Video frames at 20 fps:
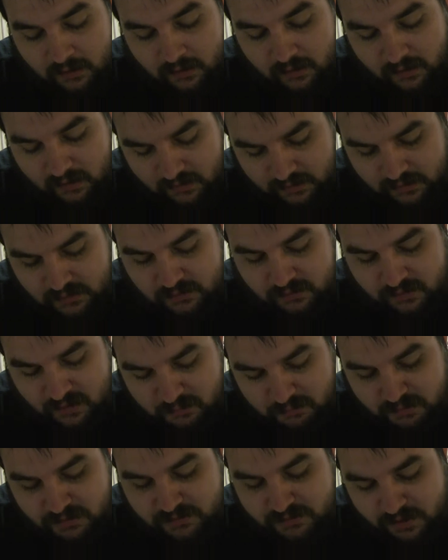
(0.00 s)
any
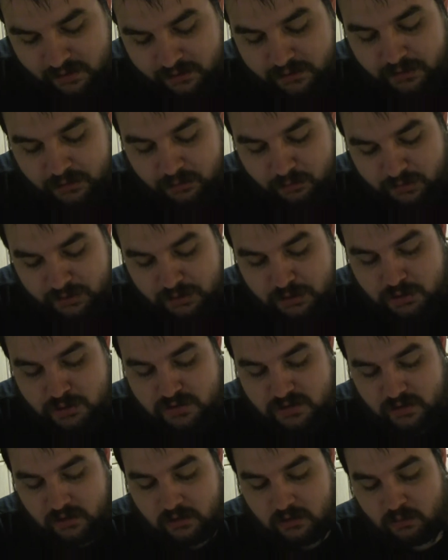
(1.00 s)
number target
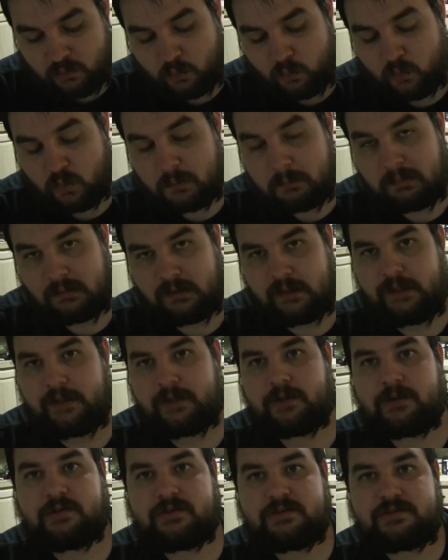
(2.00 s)
creatures and or
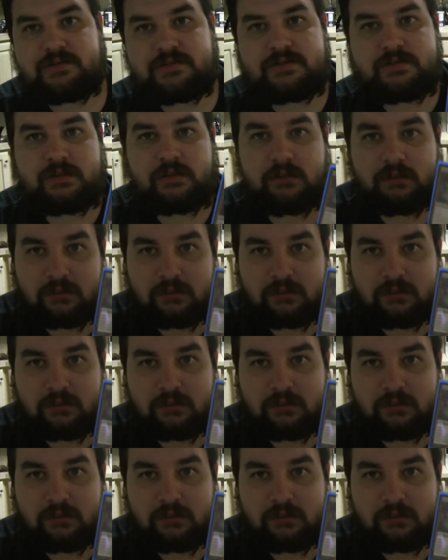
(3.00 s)
players.